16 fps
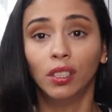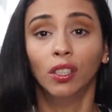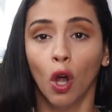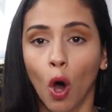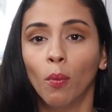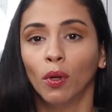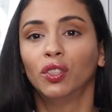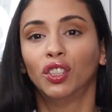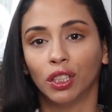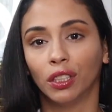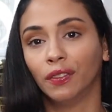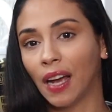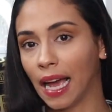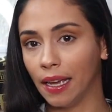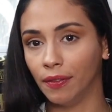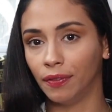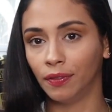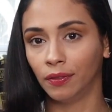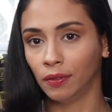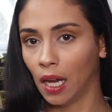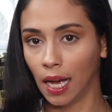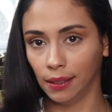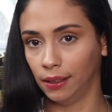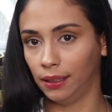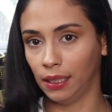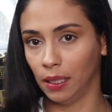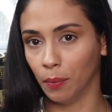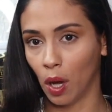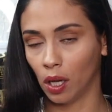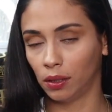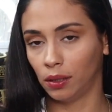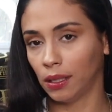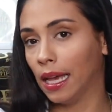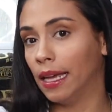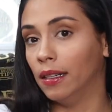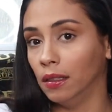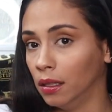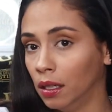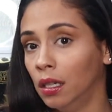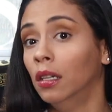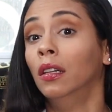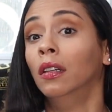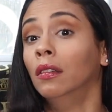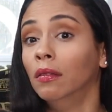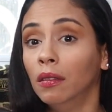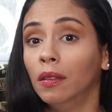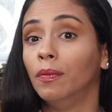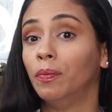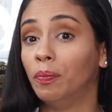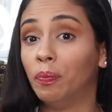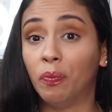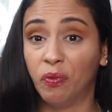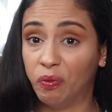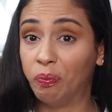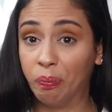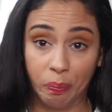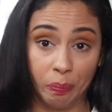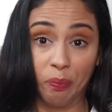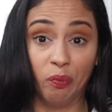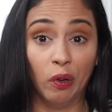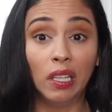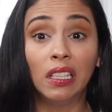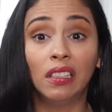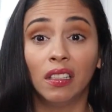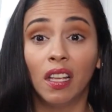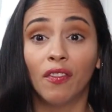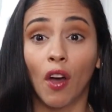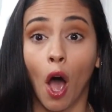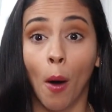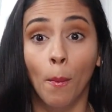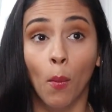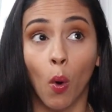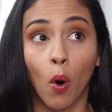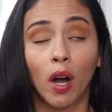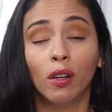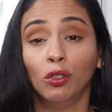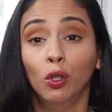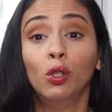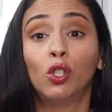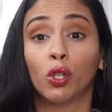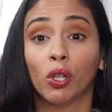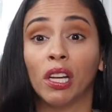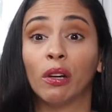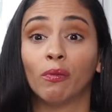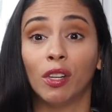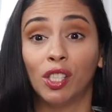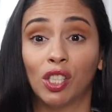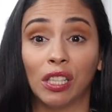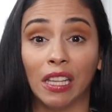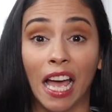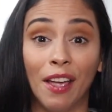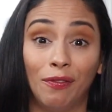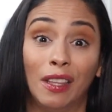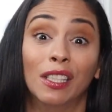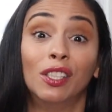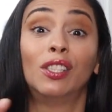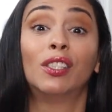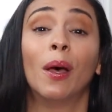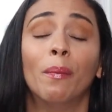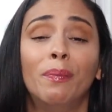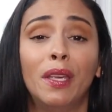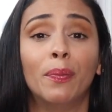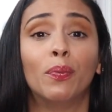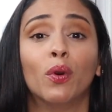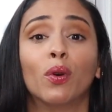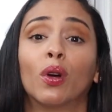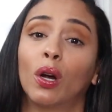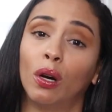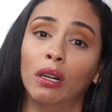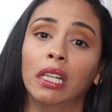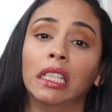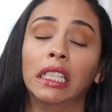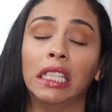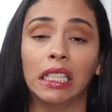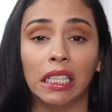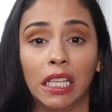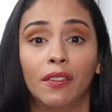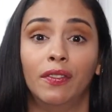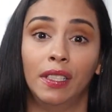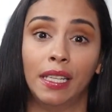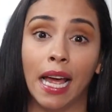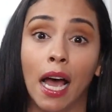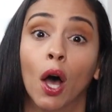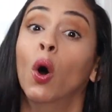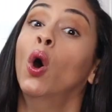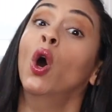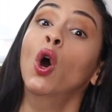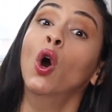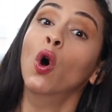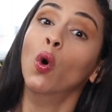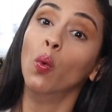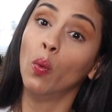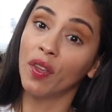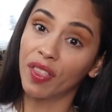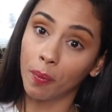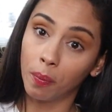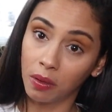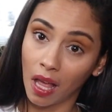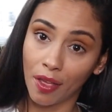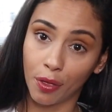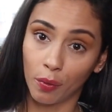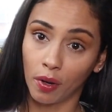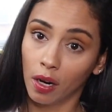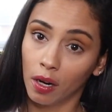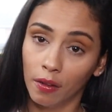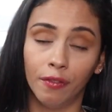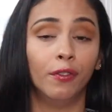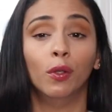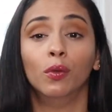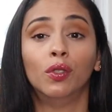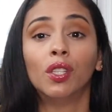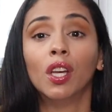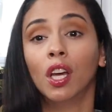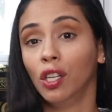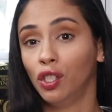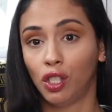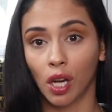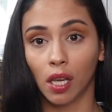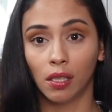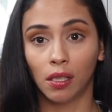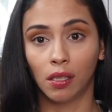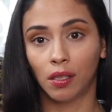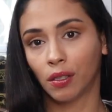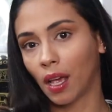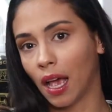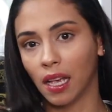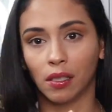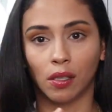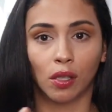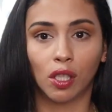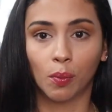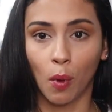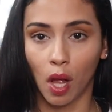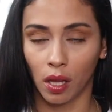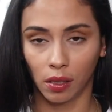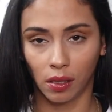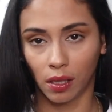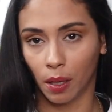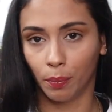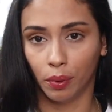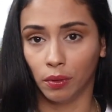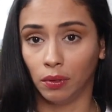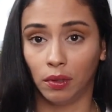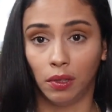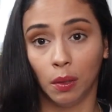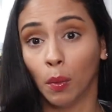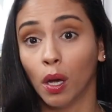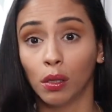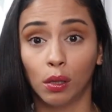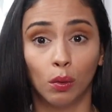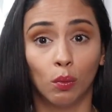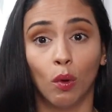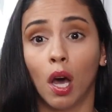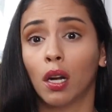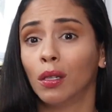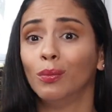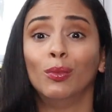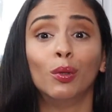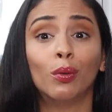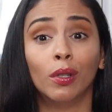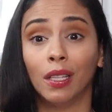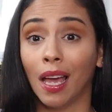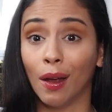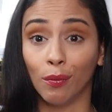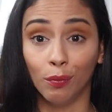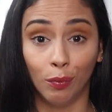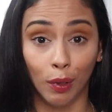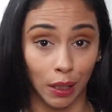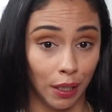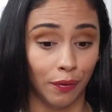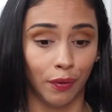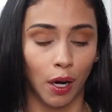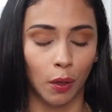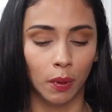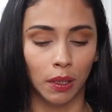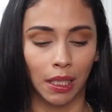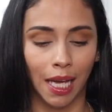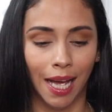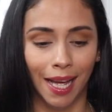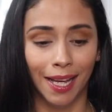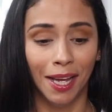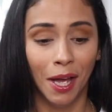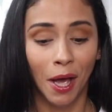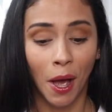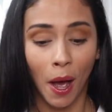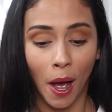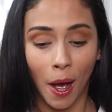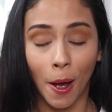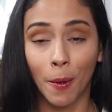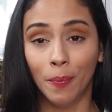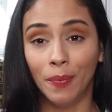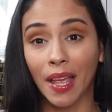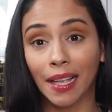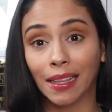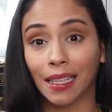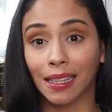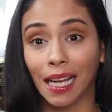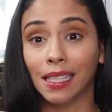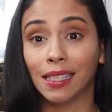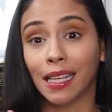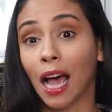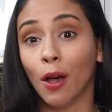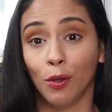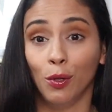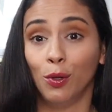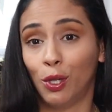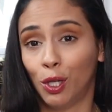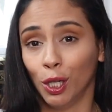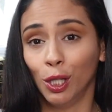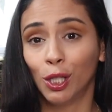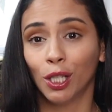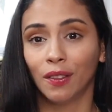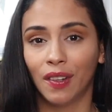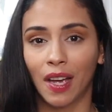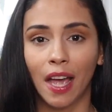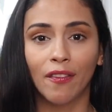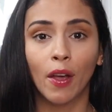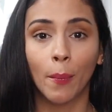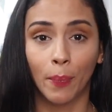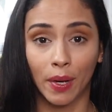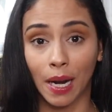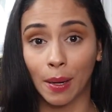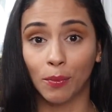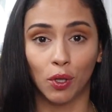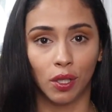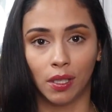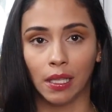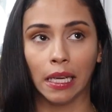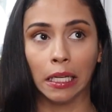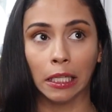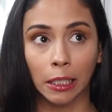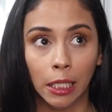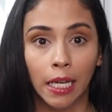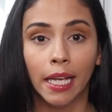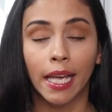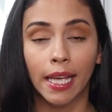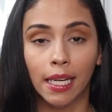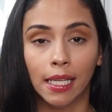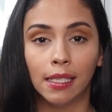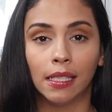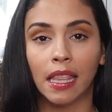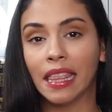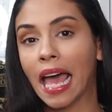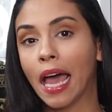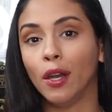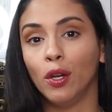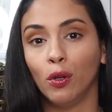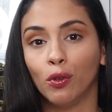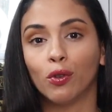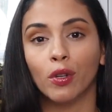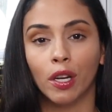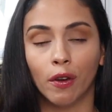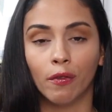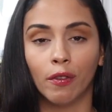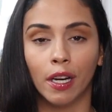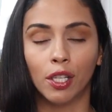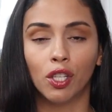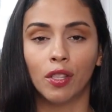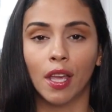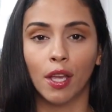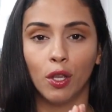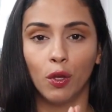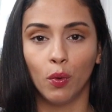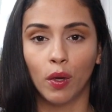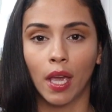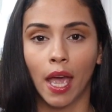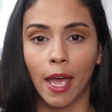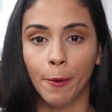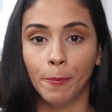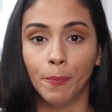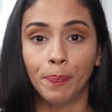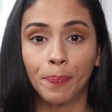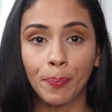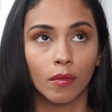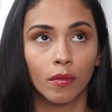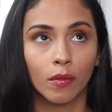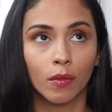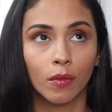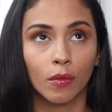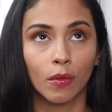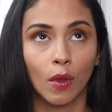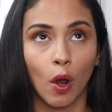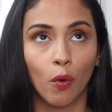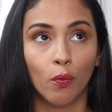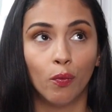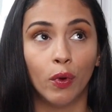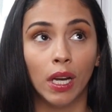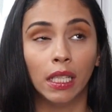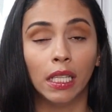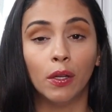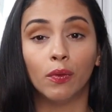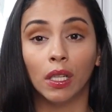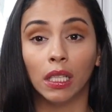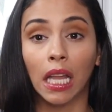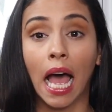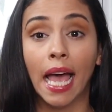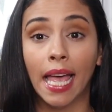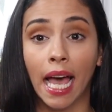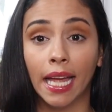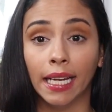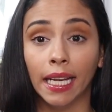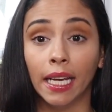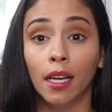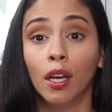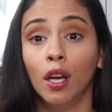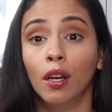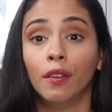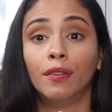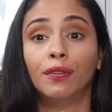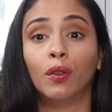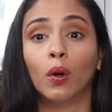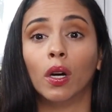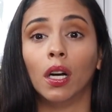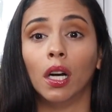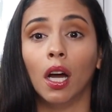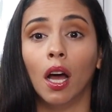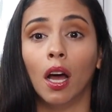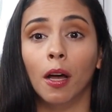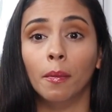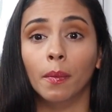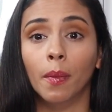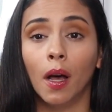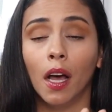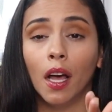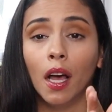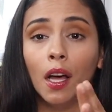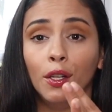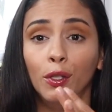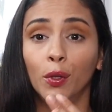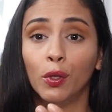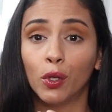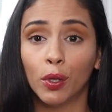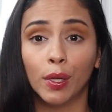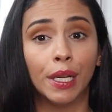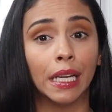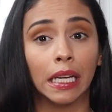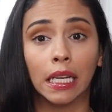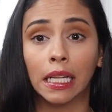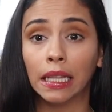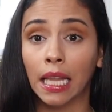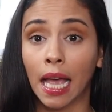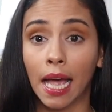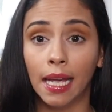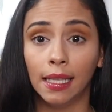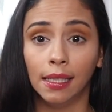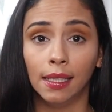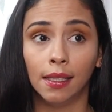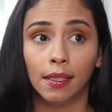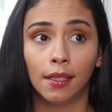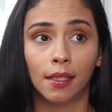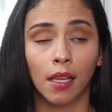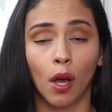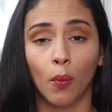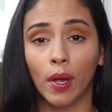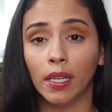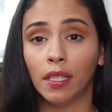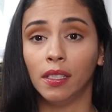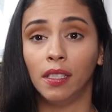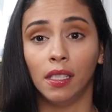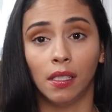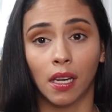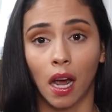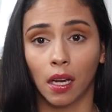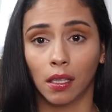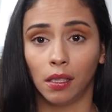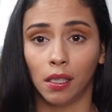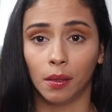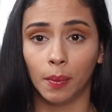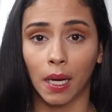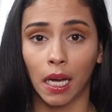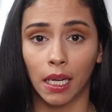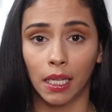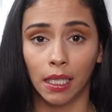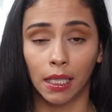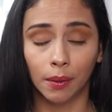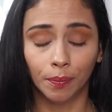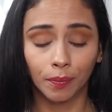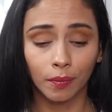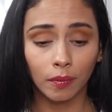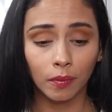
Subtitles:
almost survive on sea moss and really live a more nutrient rich life than some people currently live now with a plethora of foods. Just as a small example, sea moss and water, you could get really far with that. Not that that's how you should survive, but I'm just saying it is that nutrient rich that you can really rely on it for a nutrient cleanse, a way to detox your body.